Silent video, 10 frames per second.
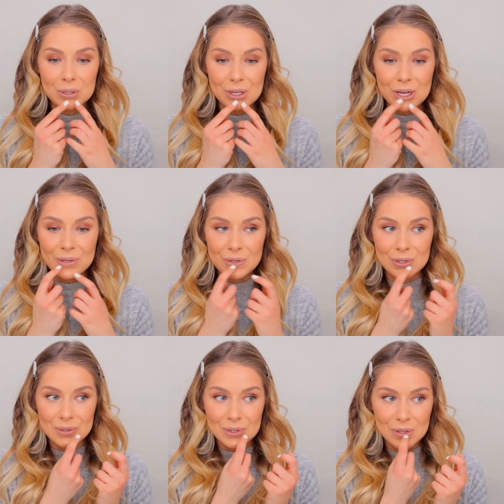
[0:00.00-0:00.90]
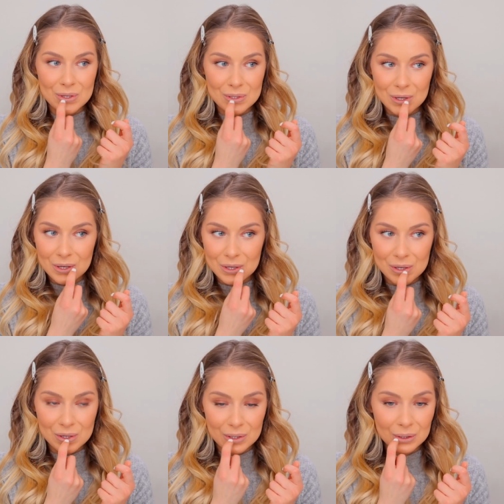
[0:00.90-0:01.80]
A, you can see this like
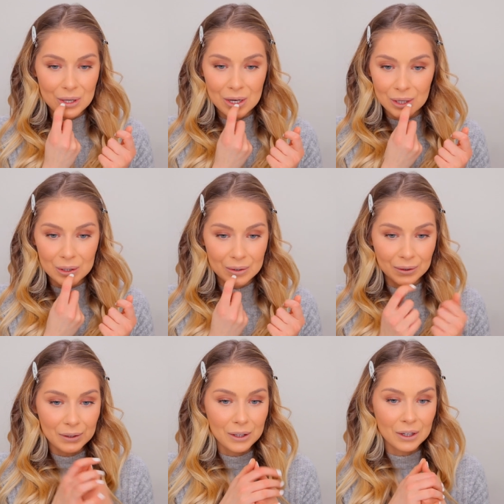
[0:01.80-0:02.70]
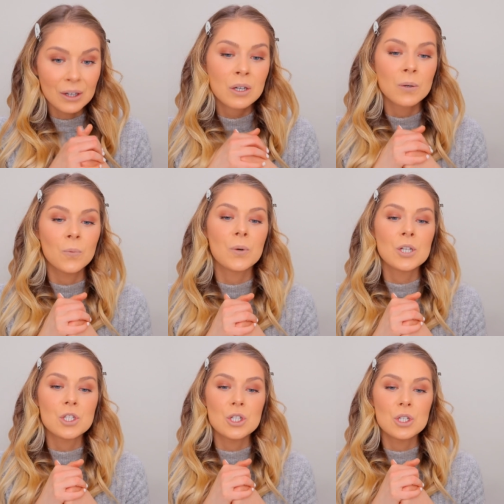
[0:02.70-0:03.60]
line right here,
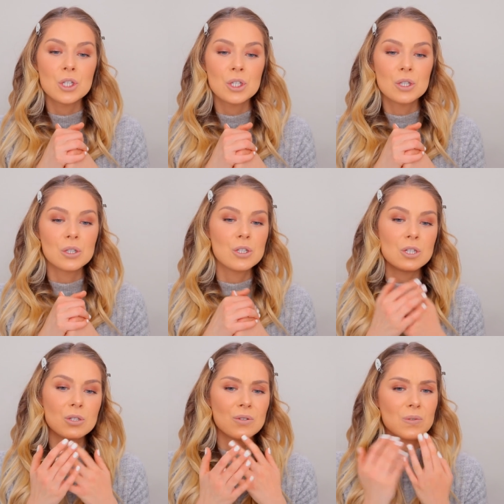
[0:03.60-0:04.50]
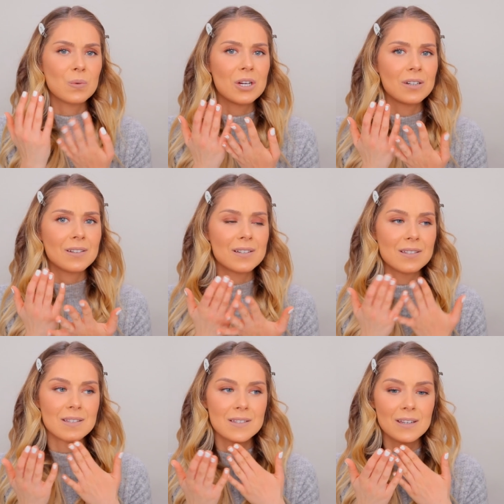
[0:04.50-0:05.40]
which just looks weird because
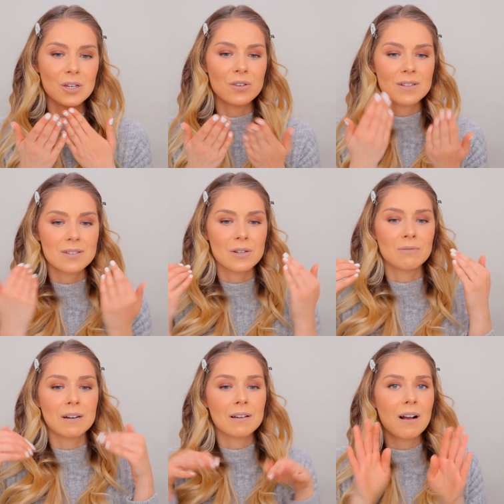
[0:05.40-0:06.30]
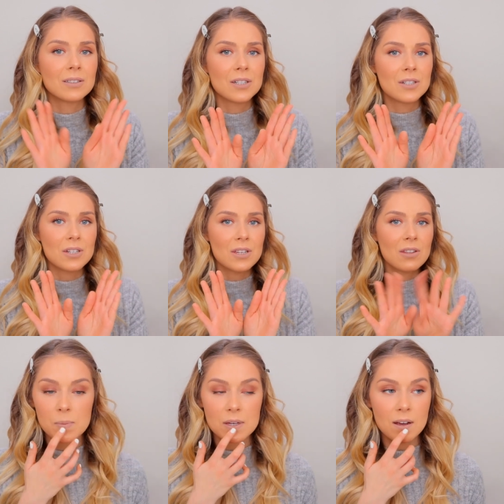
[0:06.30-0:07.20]
it's like you can see a red color
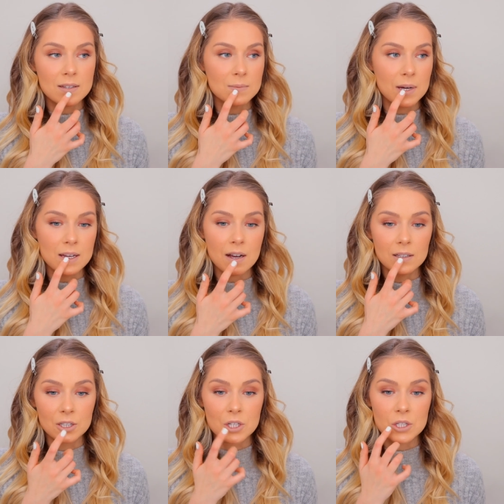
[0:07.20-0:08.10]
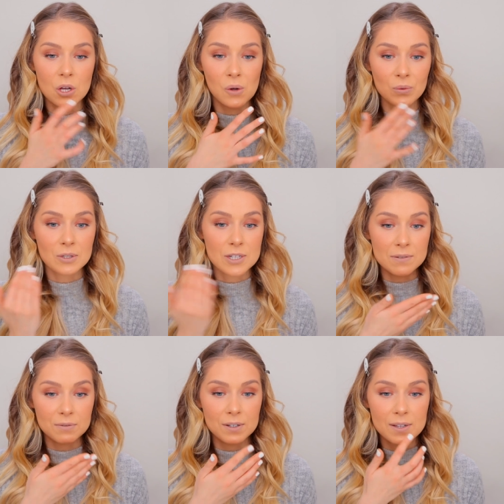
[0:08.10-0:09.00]
underneath. Because my color is so
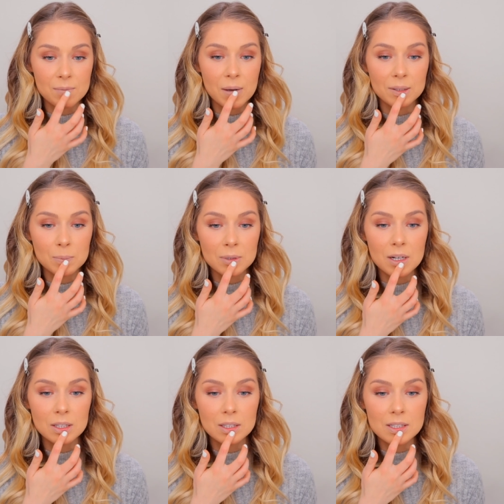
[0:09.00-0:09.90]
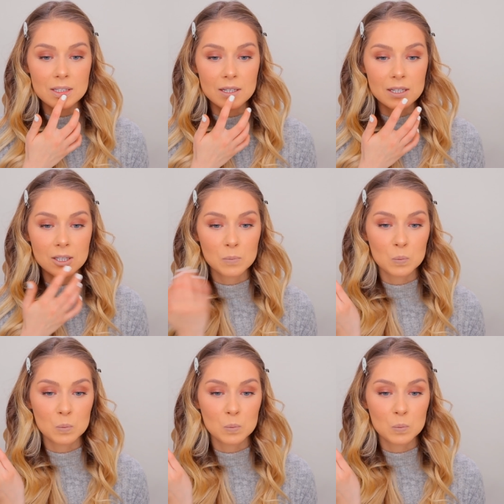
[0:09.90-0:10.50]
different than my lip color, it's like